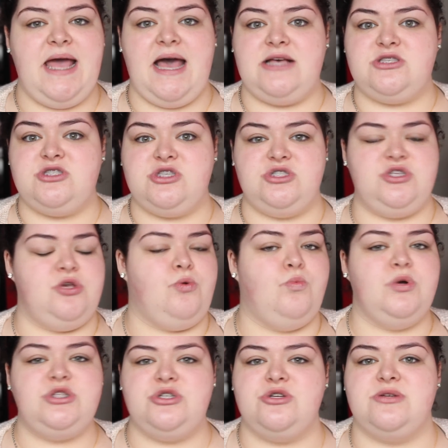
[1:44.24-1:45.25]
asks you
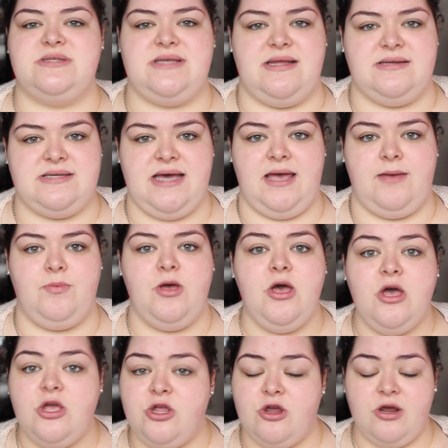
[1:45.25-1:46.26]
what's your skin type,
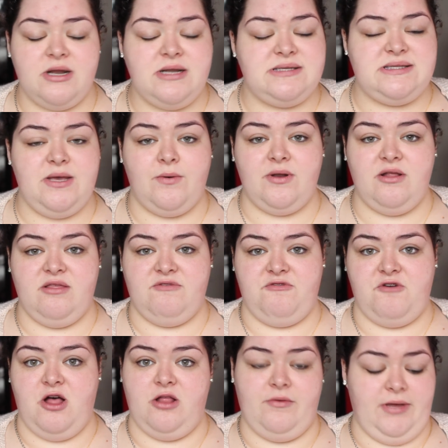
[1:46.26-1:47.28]
you're going to say one of the
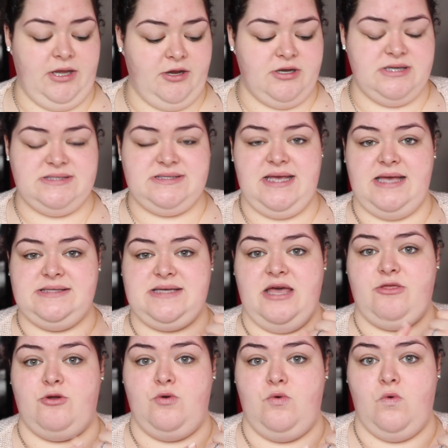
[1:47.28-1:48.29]
following. You're going to say it's
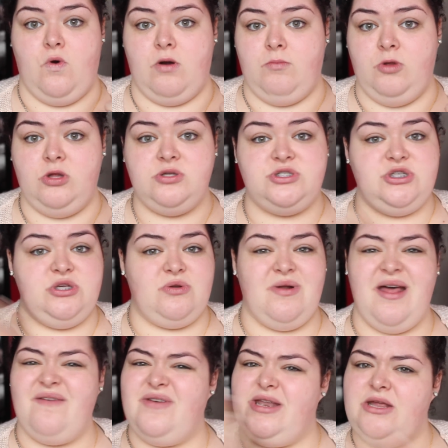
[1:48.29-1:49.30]
either normal, so you
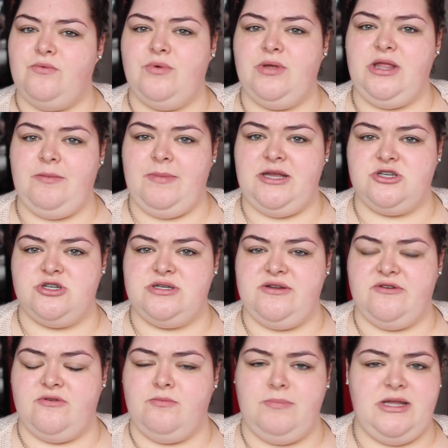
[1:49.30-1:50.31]
don't have any really
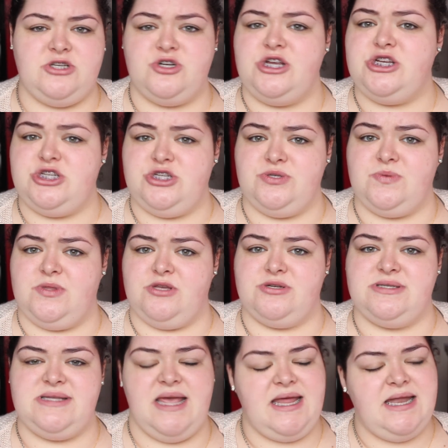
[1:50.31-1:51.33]
major issues with your
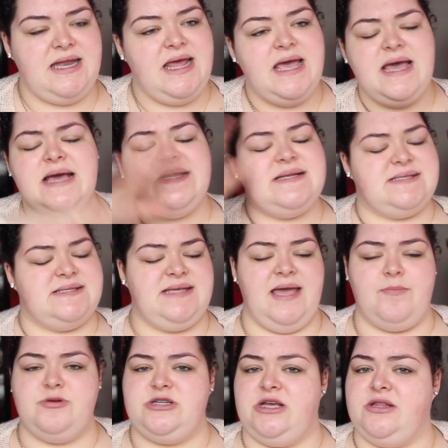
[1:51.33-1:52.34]
skin. It doesn't
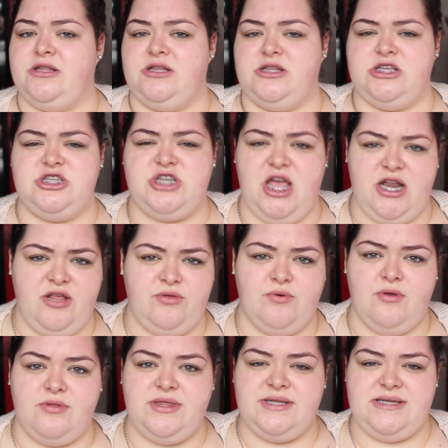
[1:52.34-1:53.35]
get particularly shiny
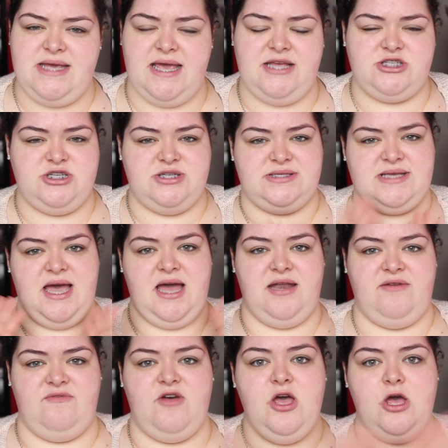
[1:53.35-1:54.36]
throughout the day. It's just
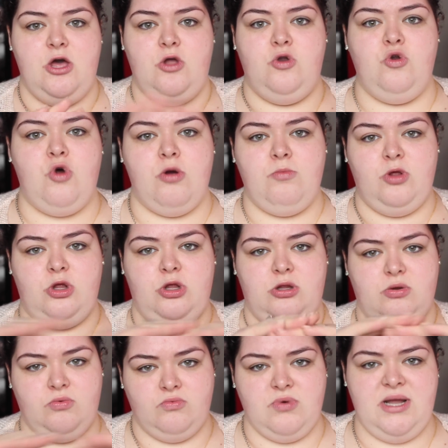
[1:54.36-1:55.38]
kind of
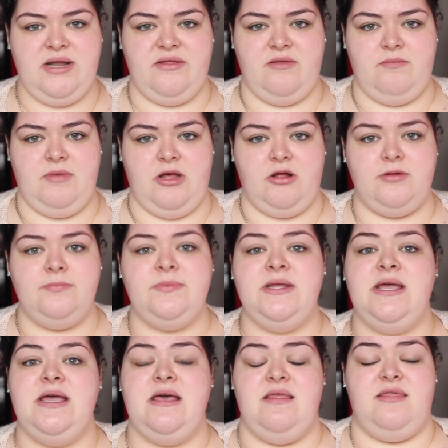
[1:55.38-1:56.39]
normal, run-of-the-mill.
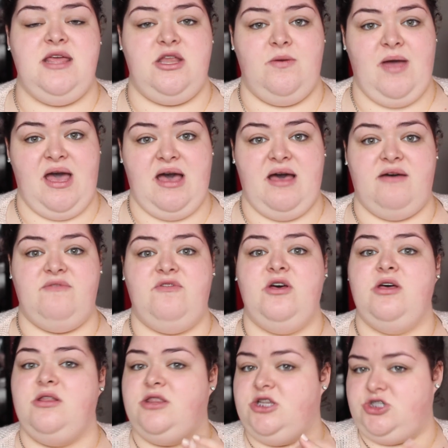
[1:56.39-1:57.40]
Then you have
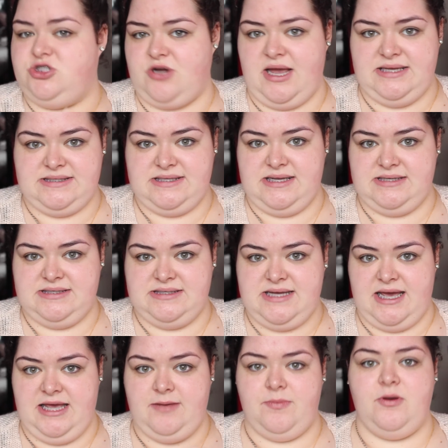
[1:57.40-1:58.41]
the dry skin
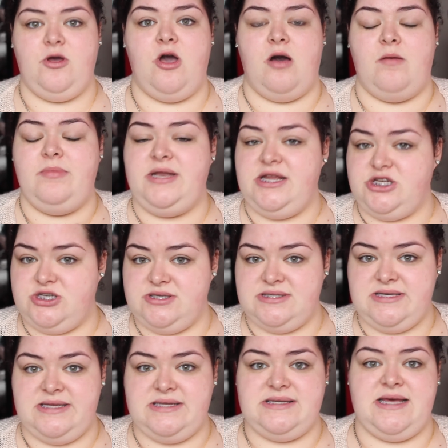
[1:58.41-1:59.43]
type, combination
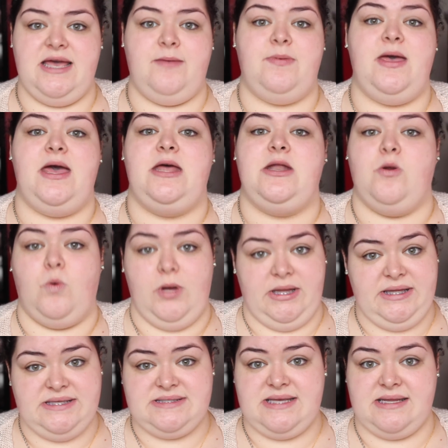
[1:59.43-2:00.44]
skin type, and
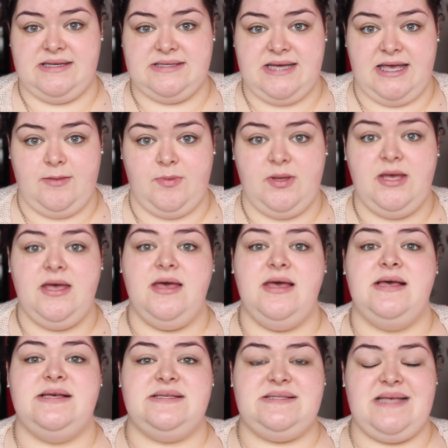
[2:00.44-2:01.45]
oily skin type.
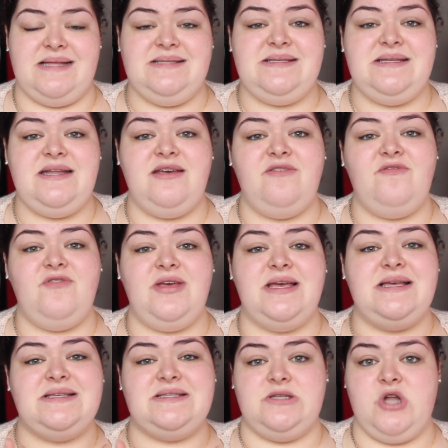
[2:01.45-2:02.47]
Sensitive
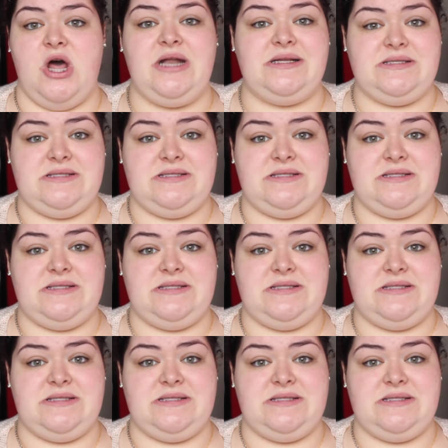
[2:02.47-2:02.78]
is not a